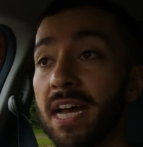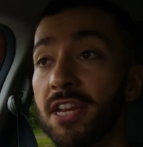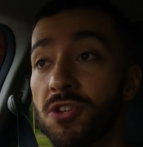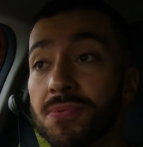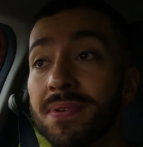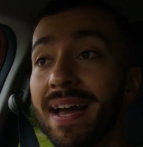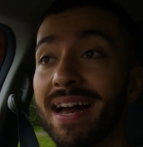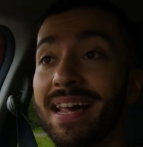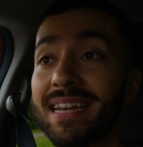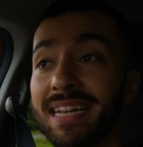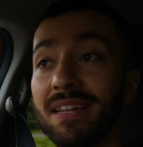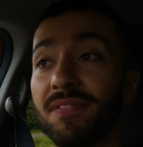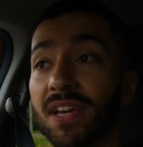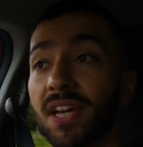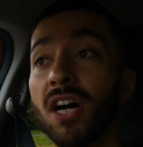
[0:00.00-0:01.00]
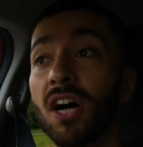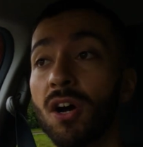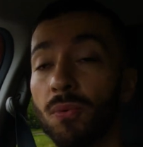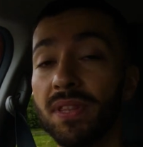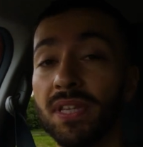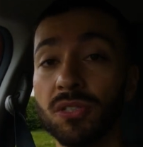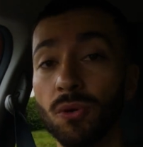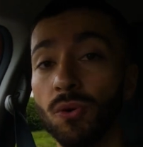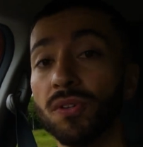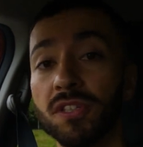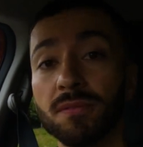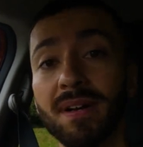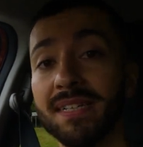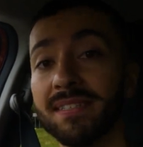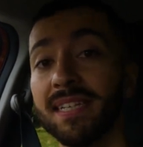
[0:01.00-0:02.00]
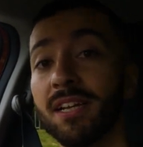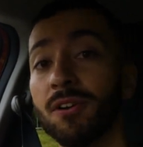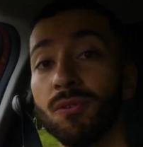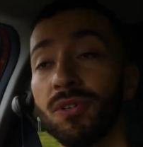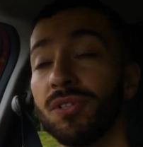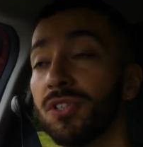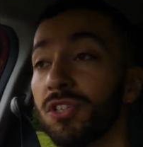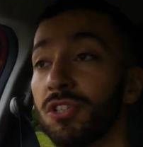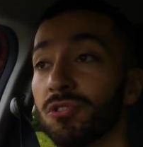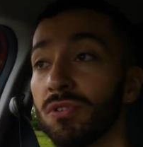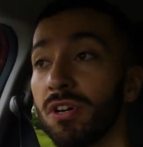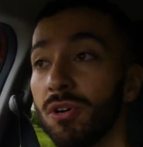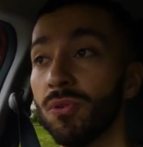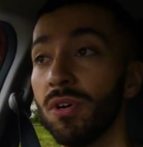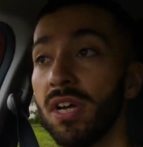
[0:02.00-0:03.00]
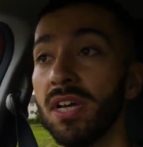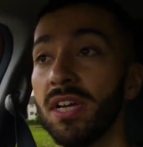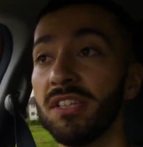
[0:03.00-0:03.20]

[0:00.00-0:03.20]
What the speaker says: And you can leave the car with its automatic cruise control